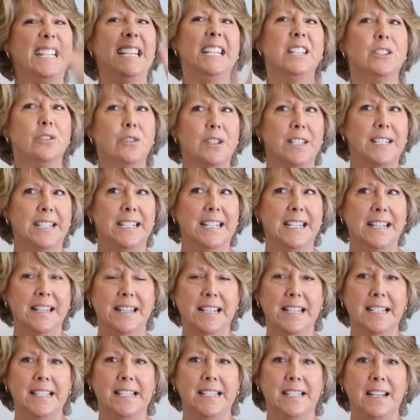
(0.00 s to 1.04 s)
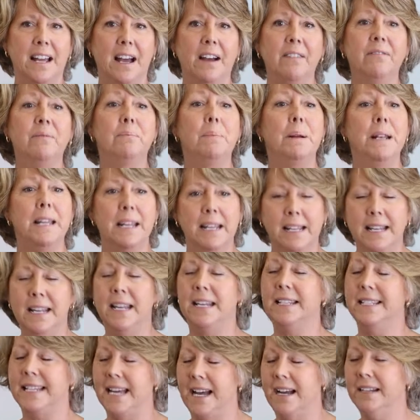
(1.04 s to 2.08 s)
interested in this stuff, but
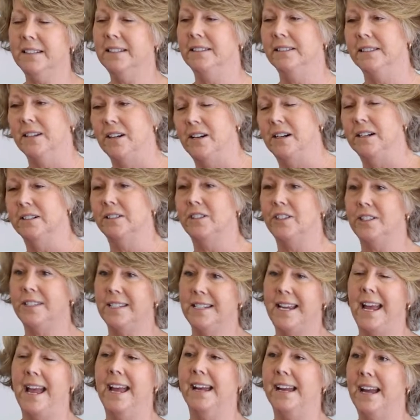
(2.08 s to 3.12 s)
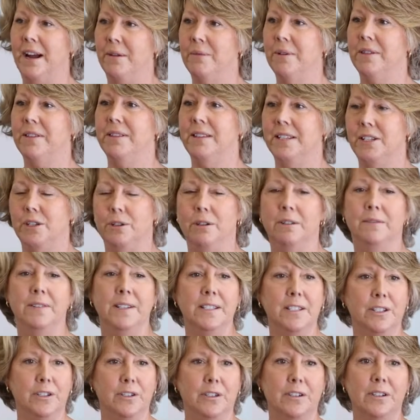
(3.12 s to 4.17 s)
he tagged along just to hang out with the two of
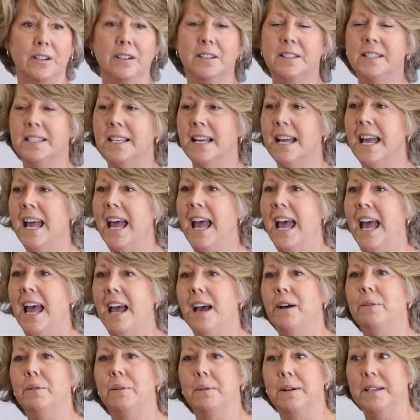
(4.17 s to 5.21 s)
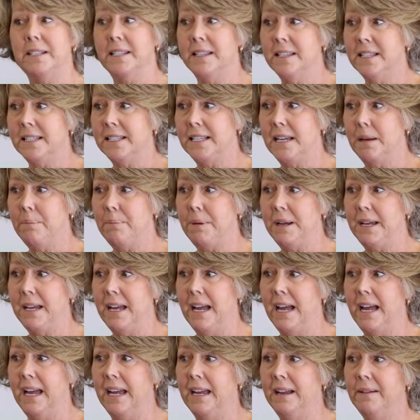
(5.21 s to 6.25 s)
us girls. We went to the
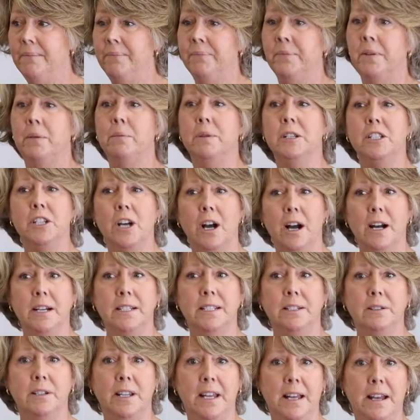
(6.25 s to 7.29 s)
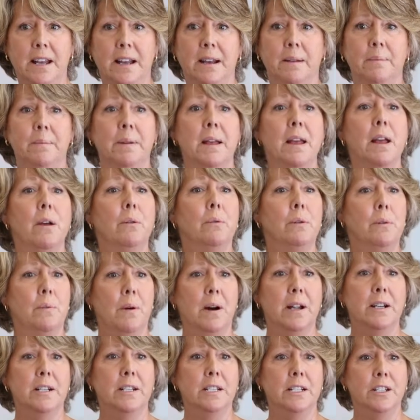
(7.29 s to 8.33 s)
CPA. We talked to him. We
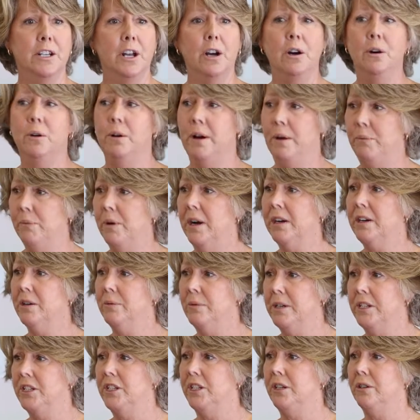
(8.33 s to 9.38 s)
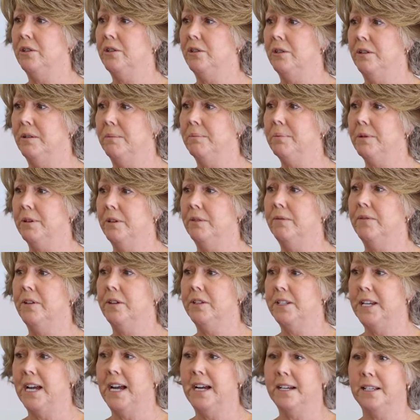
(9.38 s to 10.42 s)
wanted to know what could we do to improve their
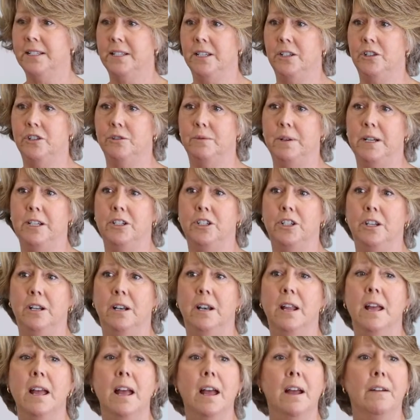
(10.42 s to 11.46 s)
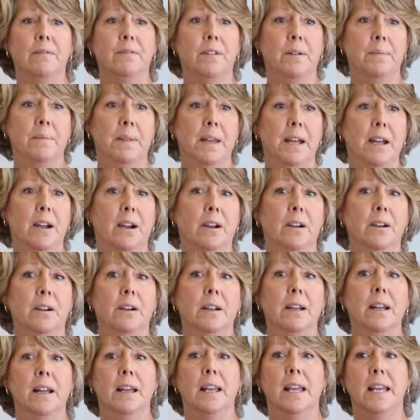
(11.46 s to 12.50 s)
tax situation. From
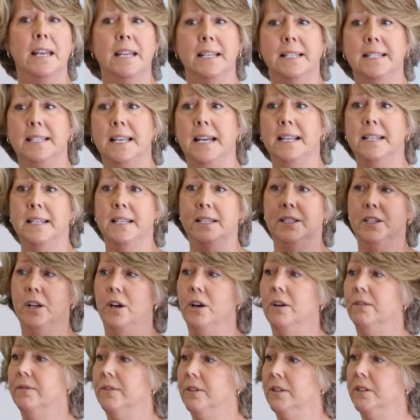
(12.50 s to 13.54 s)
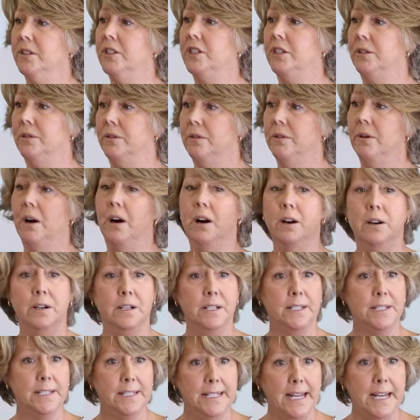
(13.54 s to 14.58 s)
there, he sent us over to our
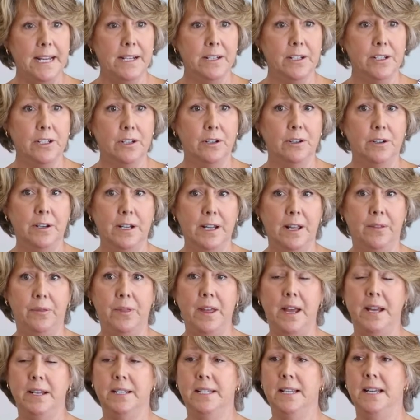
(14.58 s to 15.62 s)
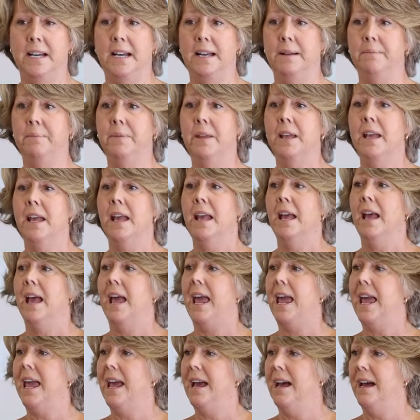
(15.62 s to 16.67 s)
estate attorney at that time.
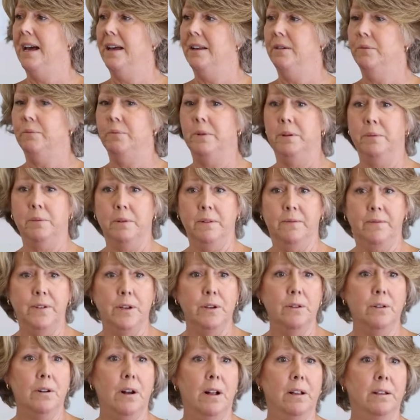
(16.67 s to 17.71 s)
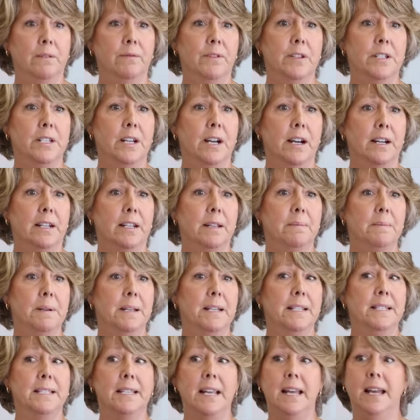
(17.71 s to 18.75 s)
And we reviewed all of the
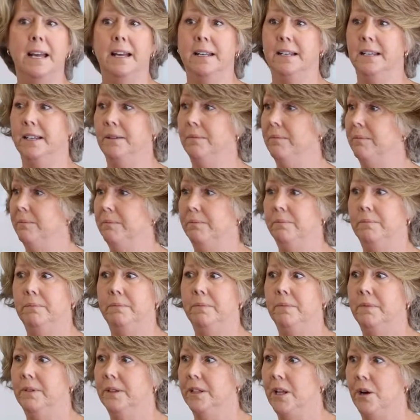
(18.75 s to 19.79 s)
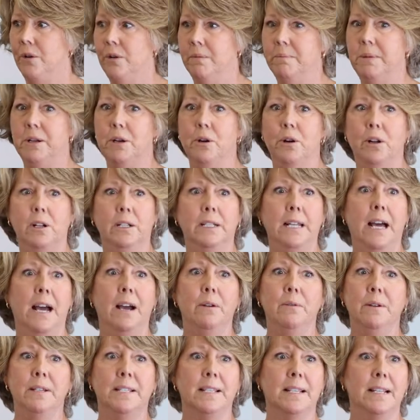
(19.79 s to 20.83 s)
documents, and lo and behold, I
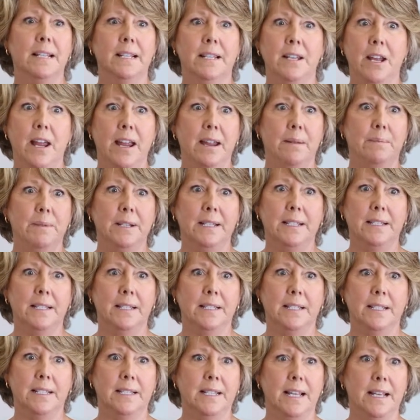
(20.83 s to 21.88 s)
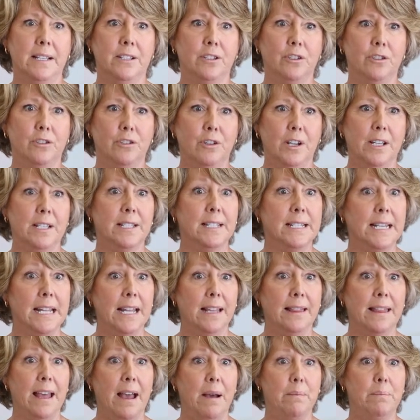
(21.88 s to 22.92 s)
wasn't named as the successor trustee
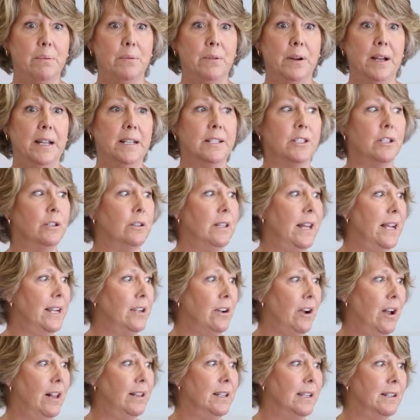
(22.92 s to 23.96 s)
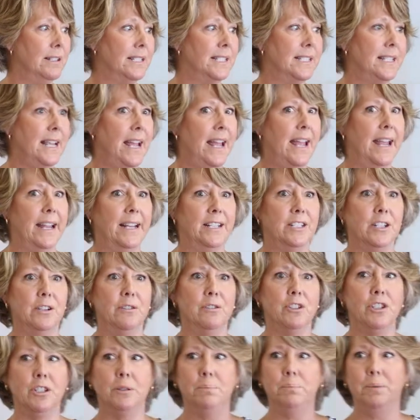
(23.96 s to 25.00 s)
at that point. So like Colleen's saying,
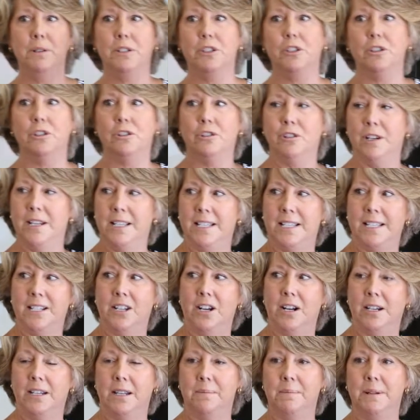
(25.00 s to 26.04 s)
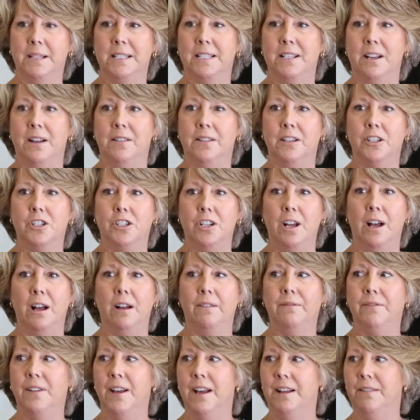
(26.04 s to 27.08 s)
don't just put your trust documents on the
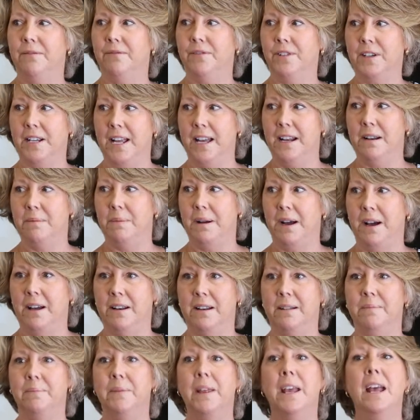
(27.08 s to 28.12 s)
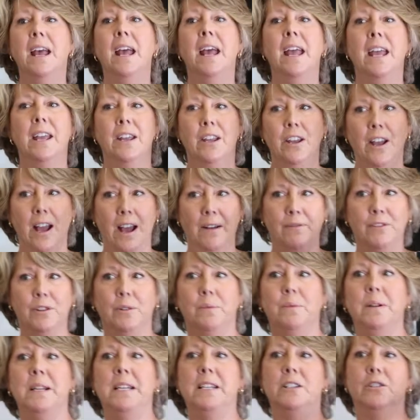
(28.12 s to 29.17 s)
shelf and forget about them. You have to
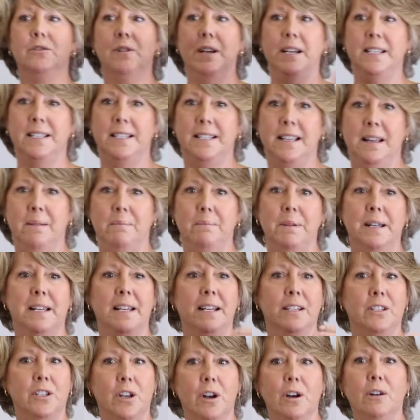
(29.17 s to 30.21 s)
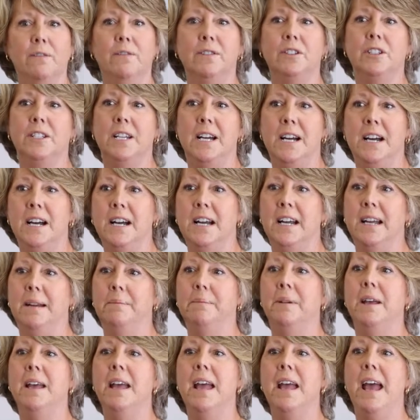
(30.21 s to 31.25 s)
readdress them, because over
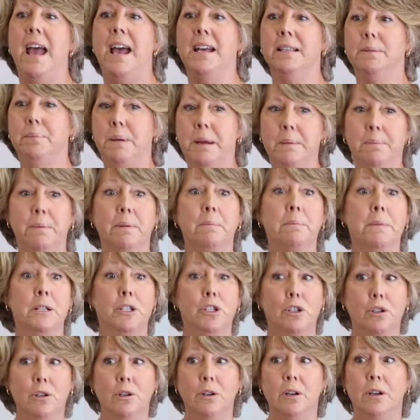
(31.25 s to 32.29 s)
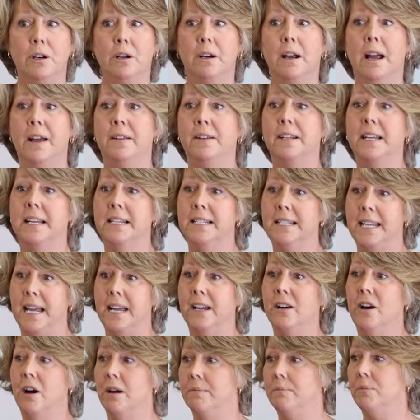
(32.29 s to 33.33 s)
time, as people mature and can
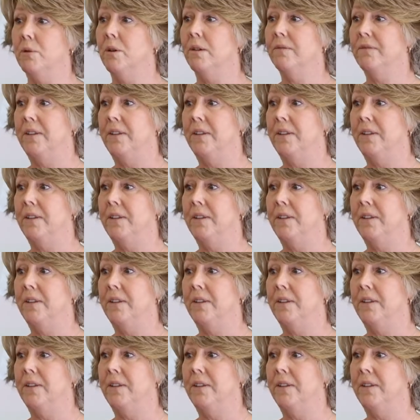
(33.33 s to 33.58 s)
take on more